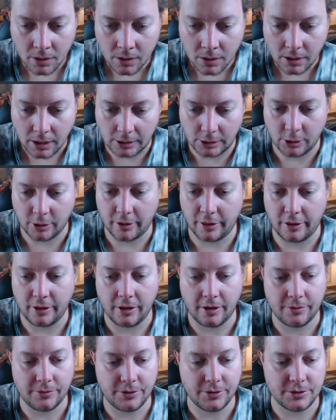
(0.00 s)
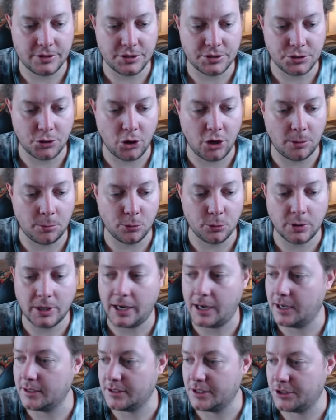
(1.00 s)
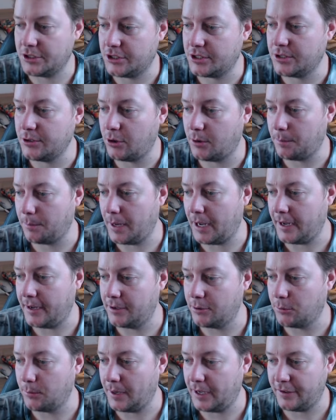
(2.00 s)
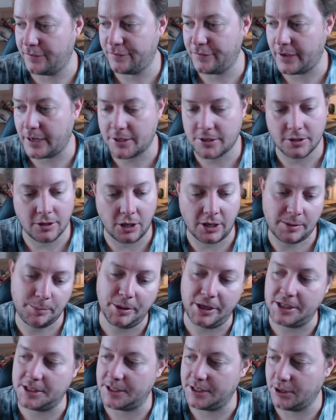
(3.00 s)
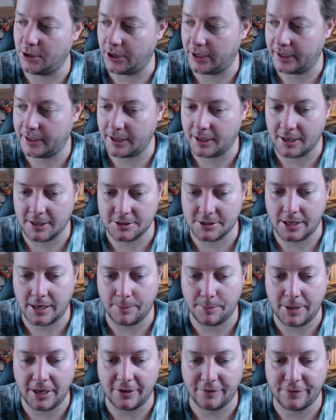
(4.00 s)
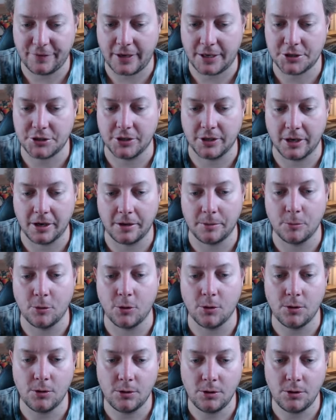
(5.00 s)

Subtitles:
A lot of the desirable cards are just not made or manufactured. Like PCI cards aren't manufactured anymore.